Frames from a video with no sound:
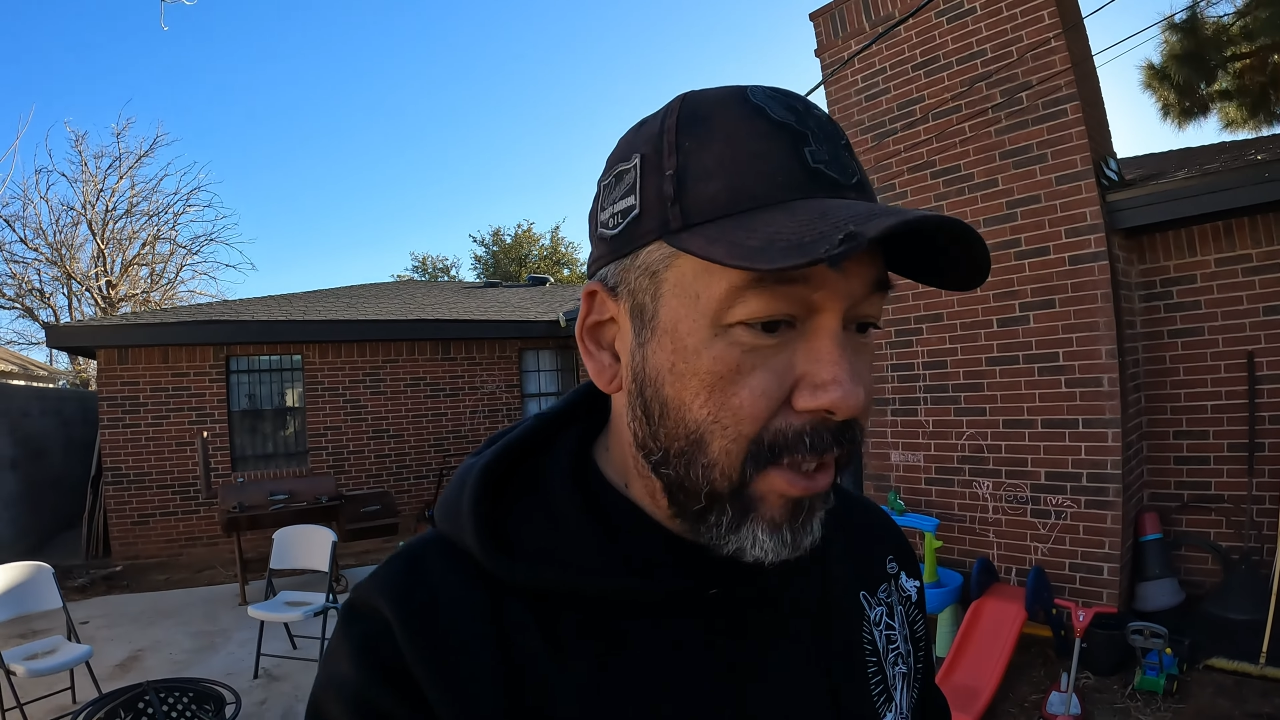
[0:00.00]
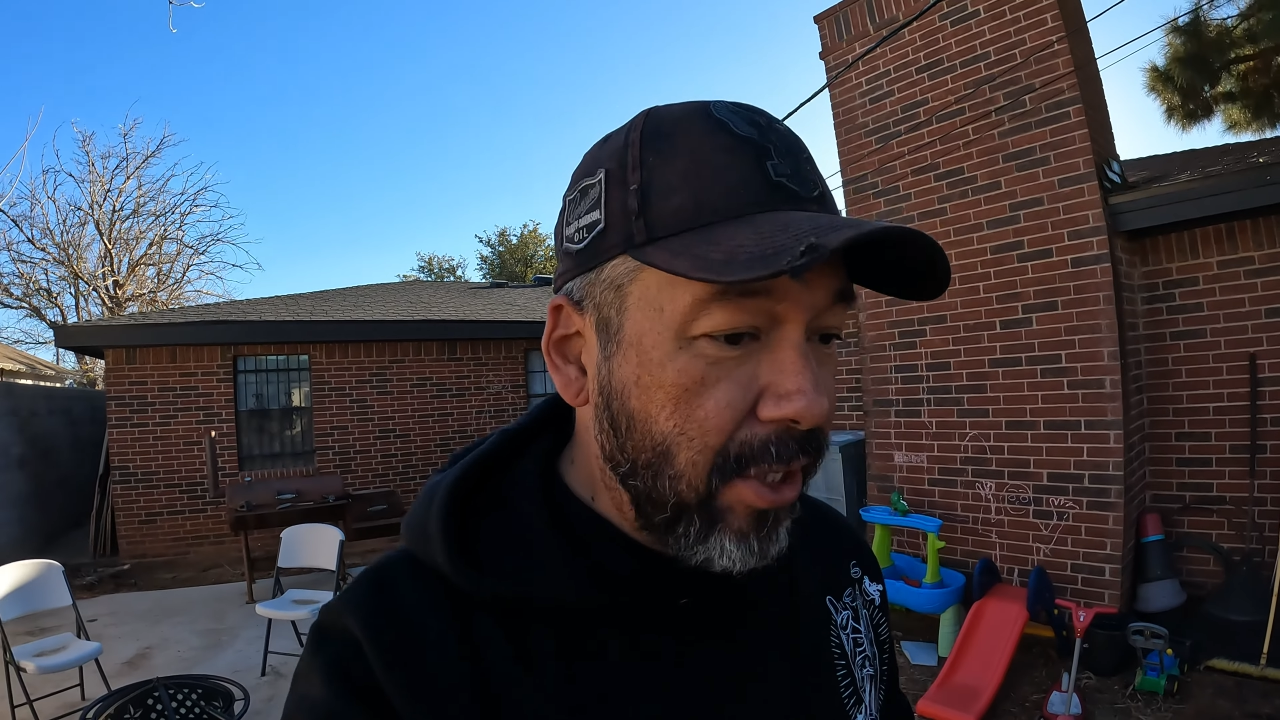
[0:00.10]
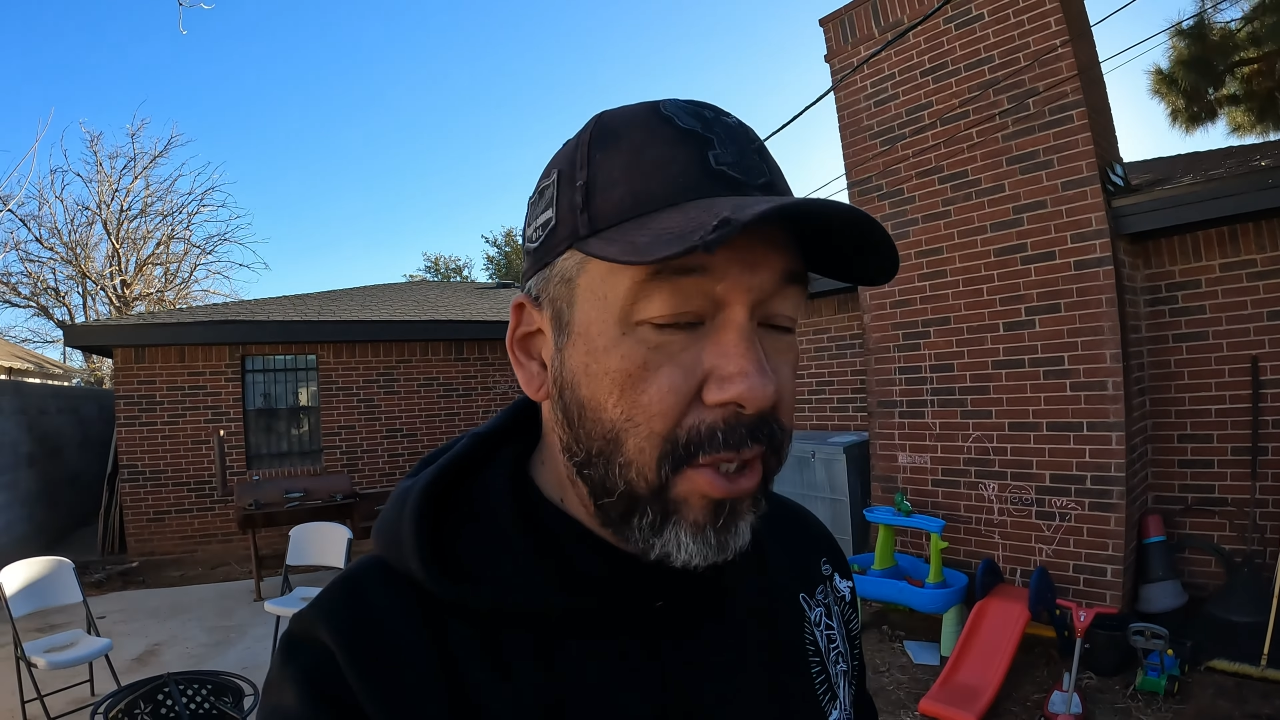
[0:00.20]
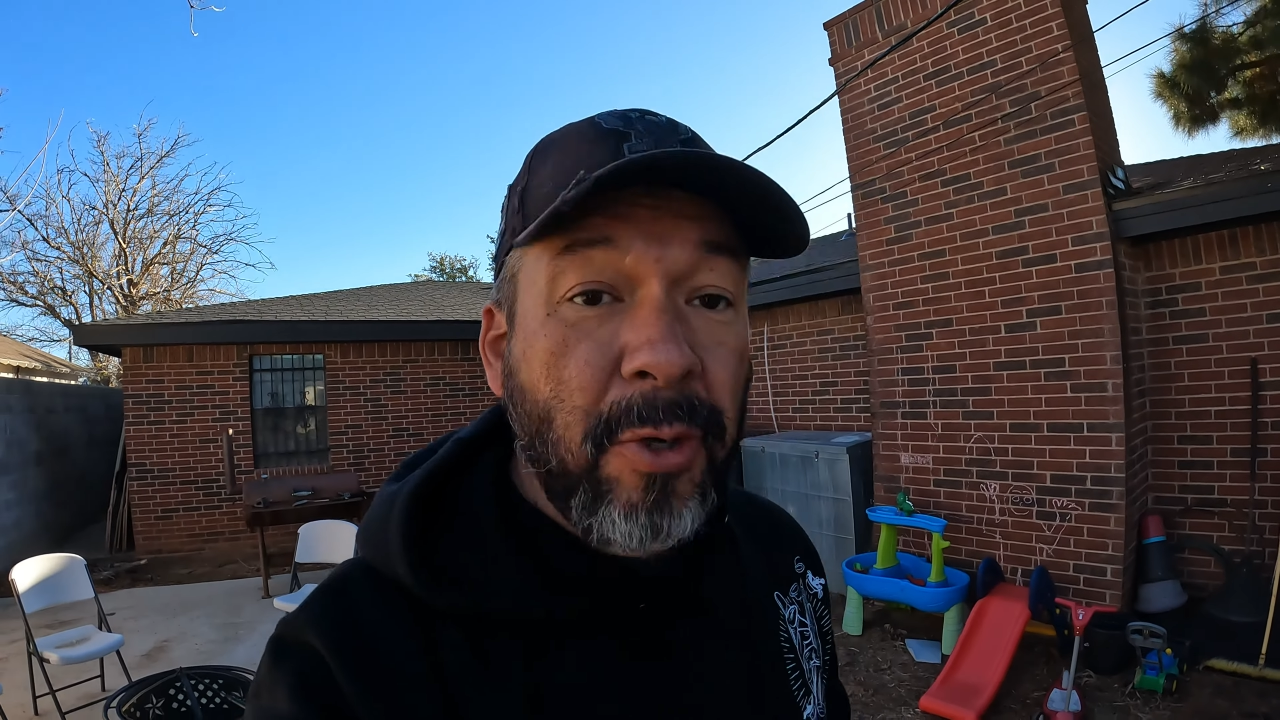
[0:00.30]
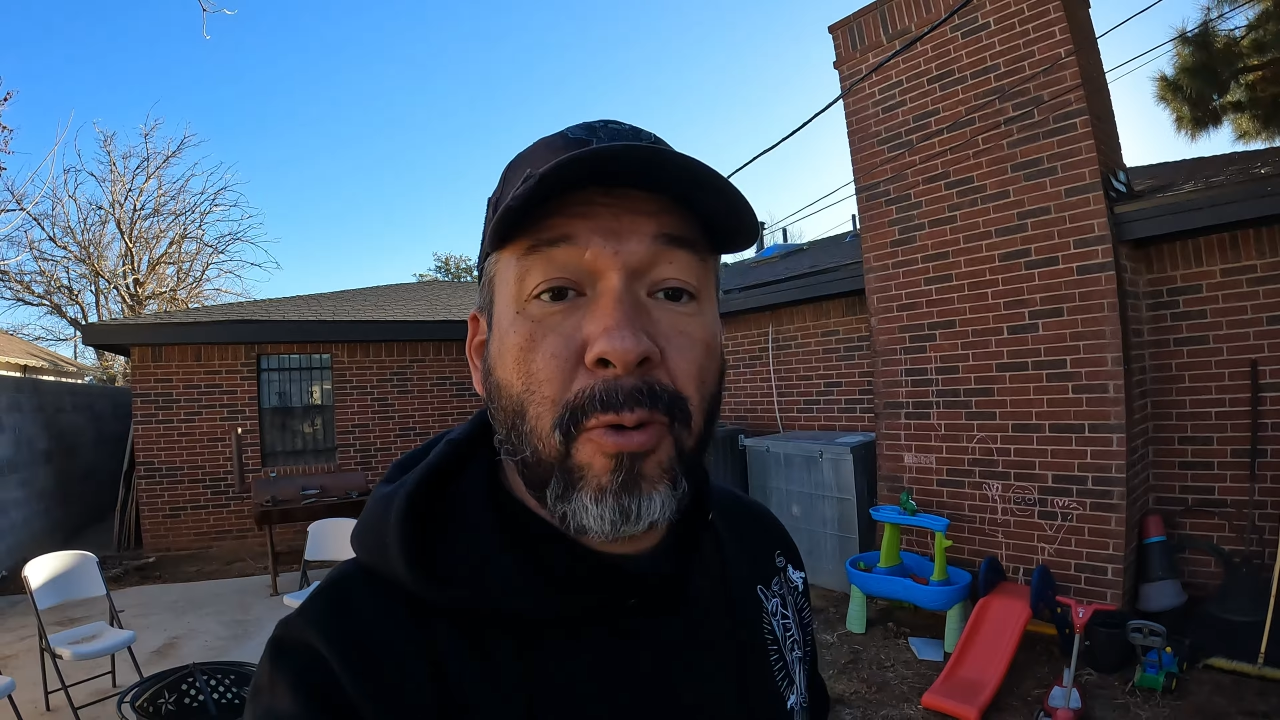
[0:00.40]
a
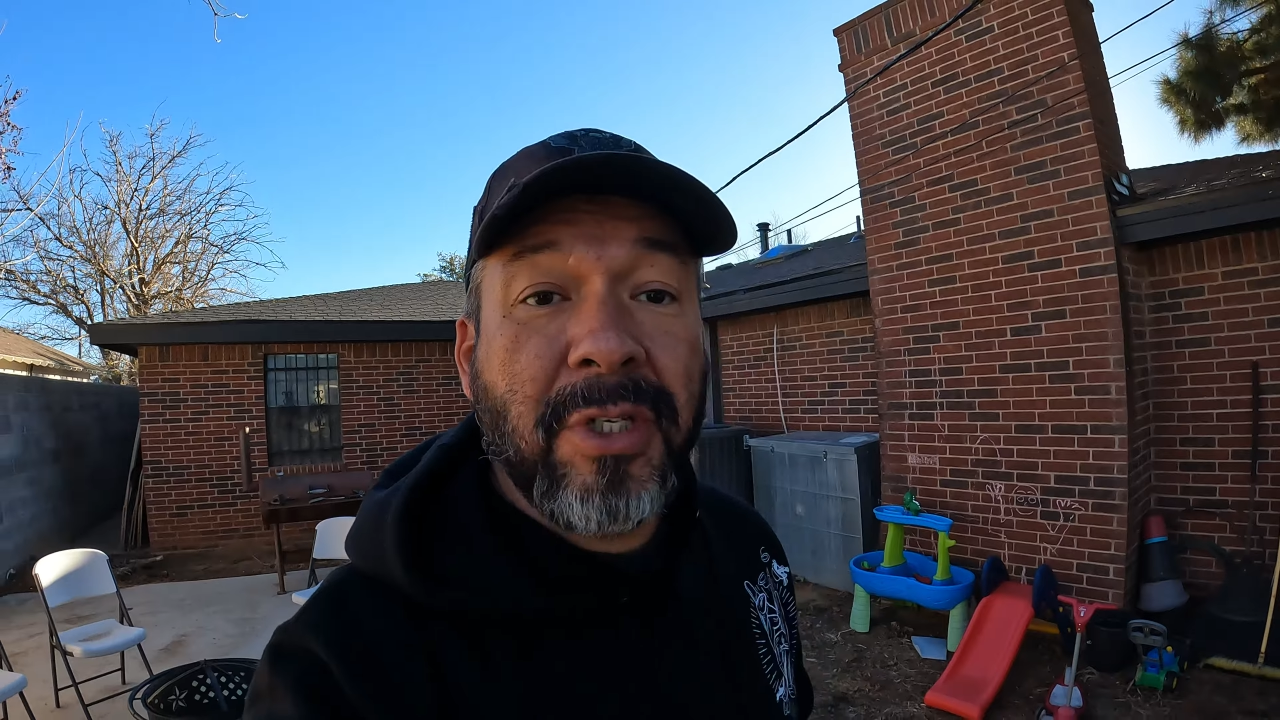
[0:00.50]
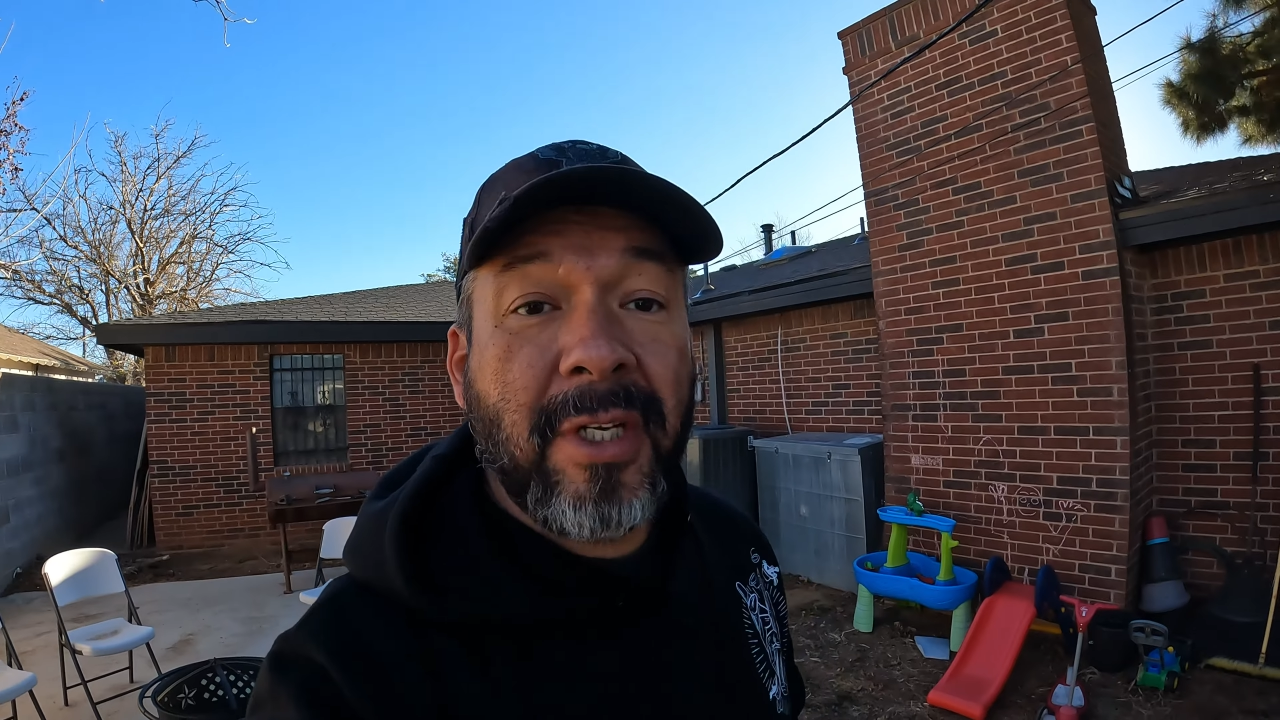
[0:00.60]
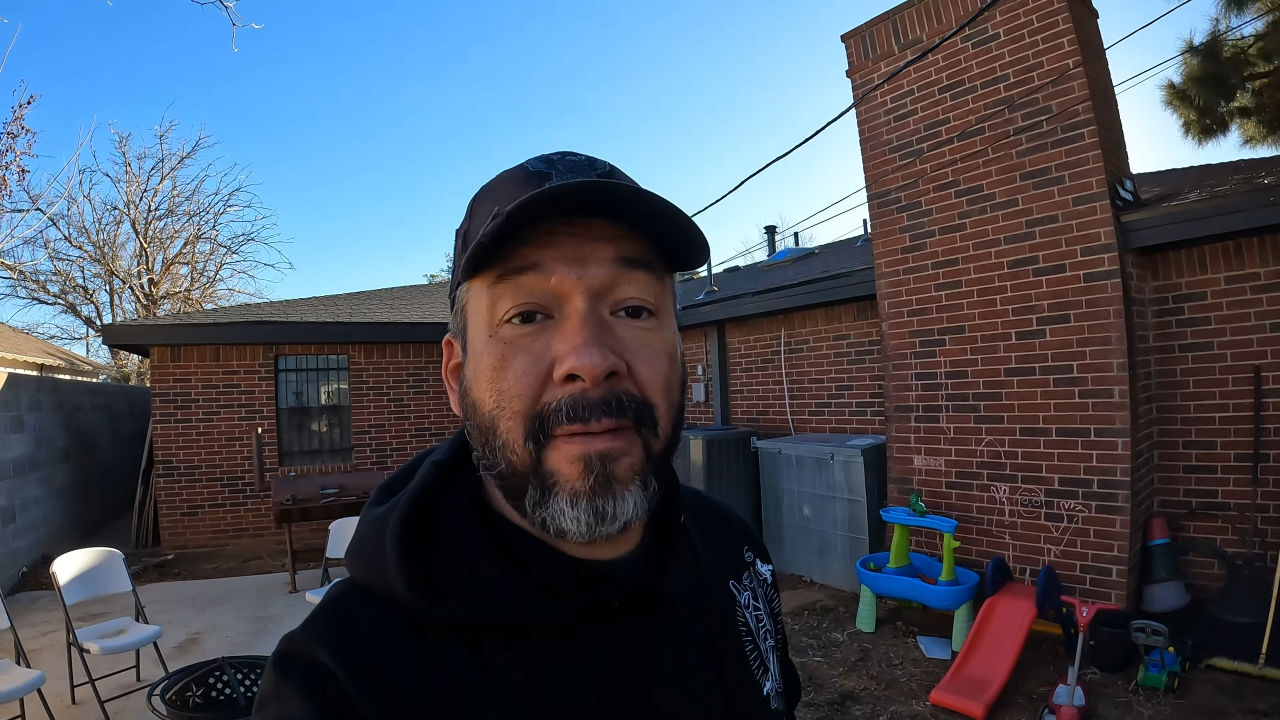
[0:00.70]
huge